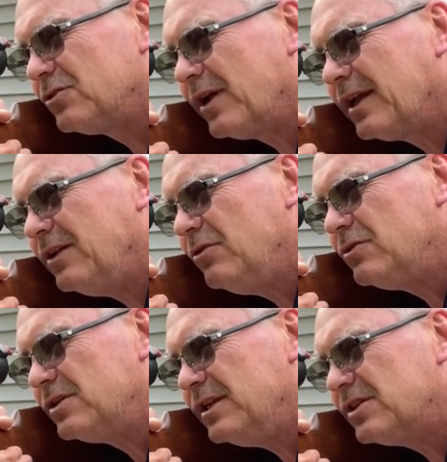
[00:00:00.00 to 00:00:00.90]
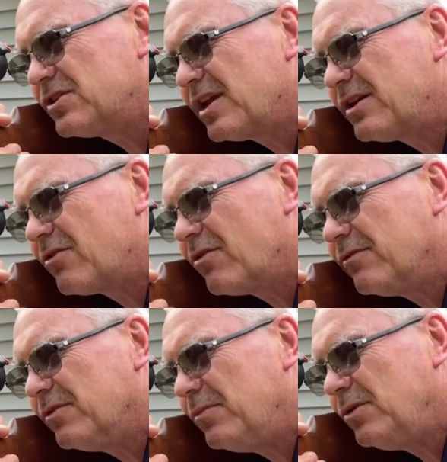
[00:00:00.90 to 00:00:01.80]
I can use the center
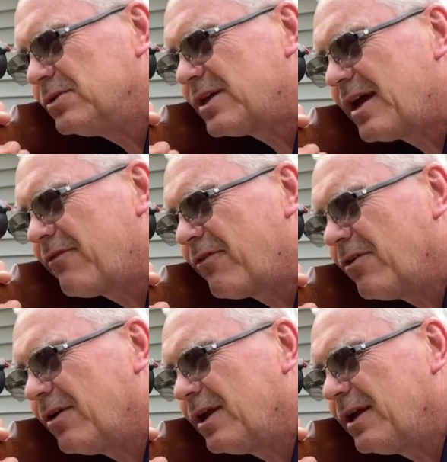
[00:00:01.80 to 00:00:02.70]
of the bullseye for